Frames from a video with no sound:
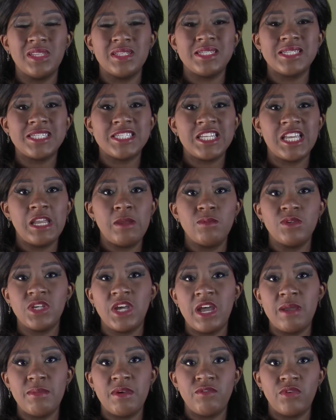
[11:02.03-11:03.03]
it at the same
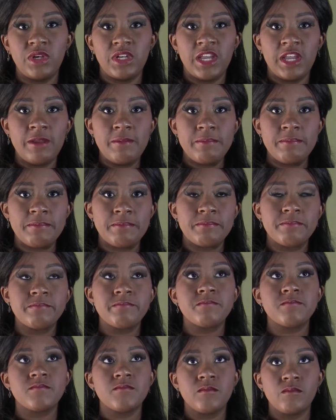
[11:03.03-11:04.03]
time every day,
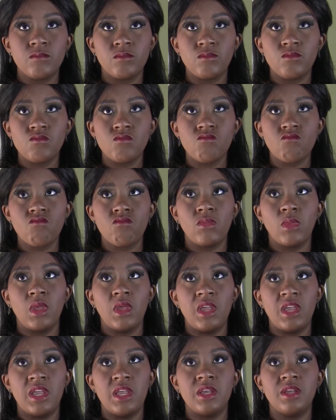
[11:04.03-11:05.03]

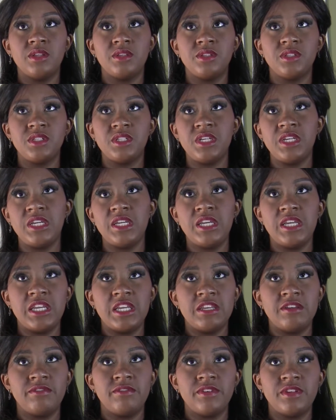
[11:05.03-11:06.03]
and see
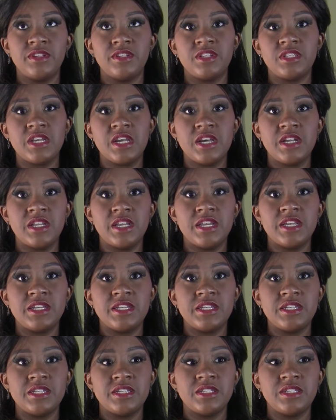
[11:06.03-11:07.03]
if it's not
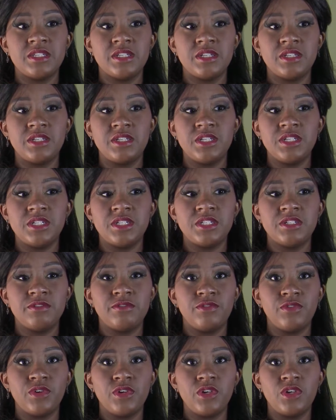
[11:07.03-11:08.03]
as
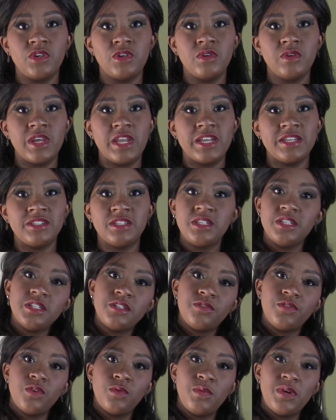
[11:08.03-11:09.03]
addictive for you as it
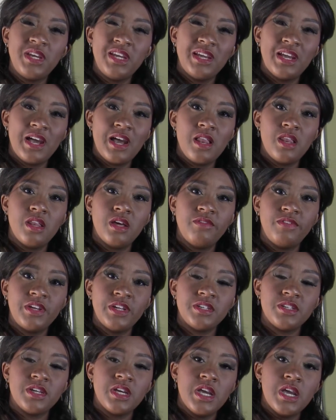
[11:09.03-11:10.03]
is for me. I love
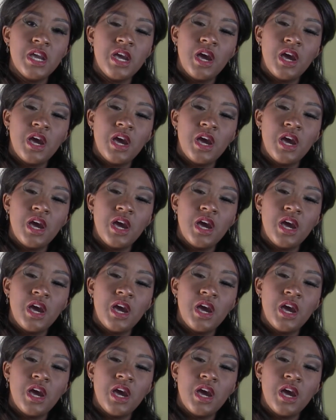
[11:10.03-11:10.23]
it.